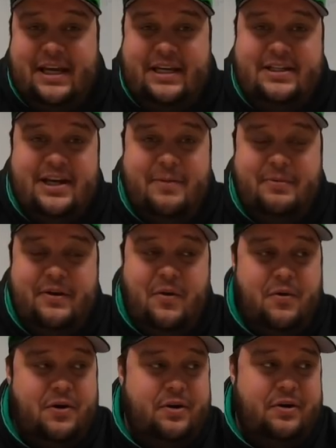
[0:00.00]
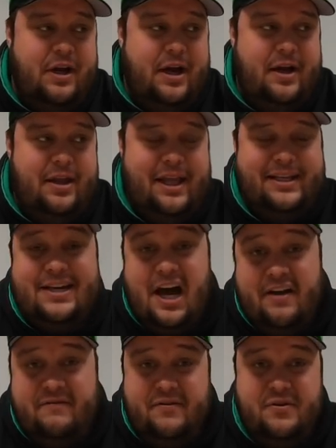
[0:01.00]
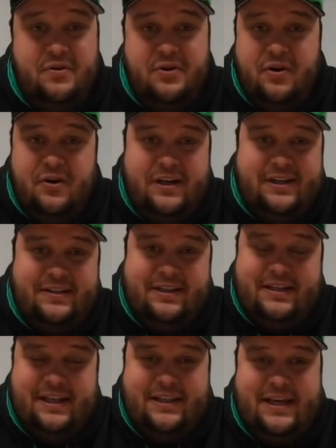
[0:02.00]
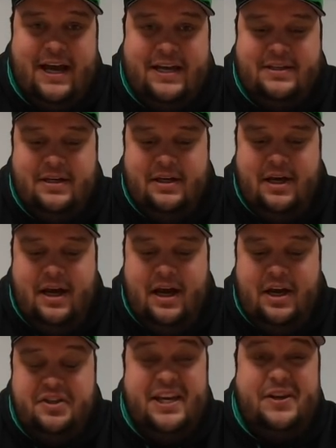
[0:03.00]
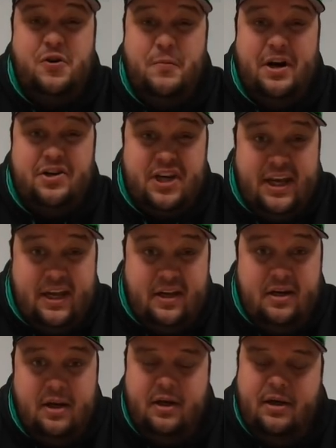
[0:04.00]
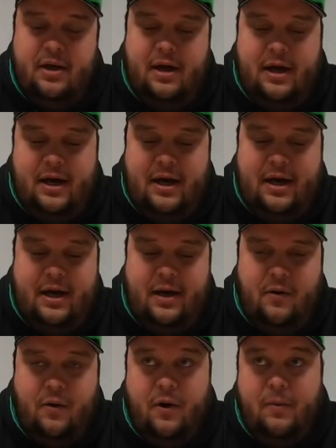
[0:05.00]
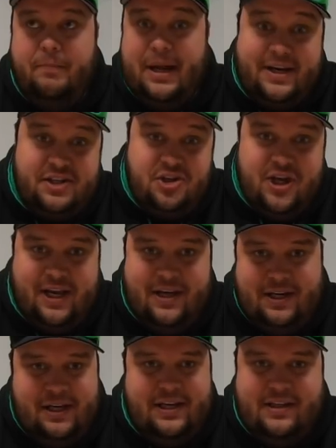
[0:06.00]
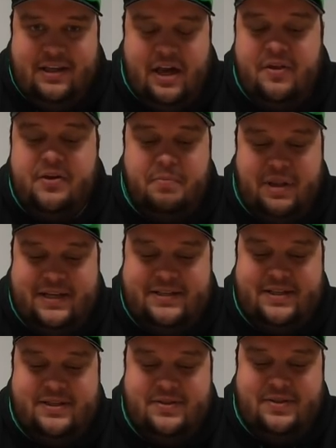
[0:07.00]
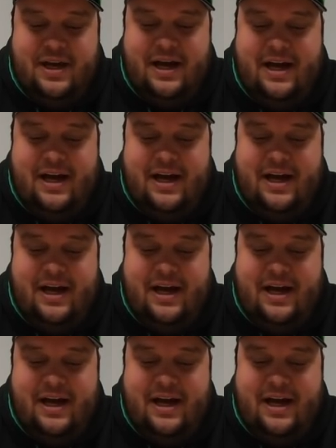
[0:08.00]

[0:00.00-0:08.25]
anytime we ordered like Thai food or anything like that, St. Hubert chicken or Benny's Chicken, any of the other places,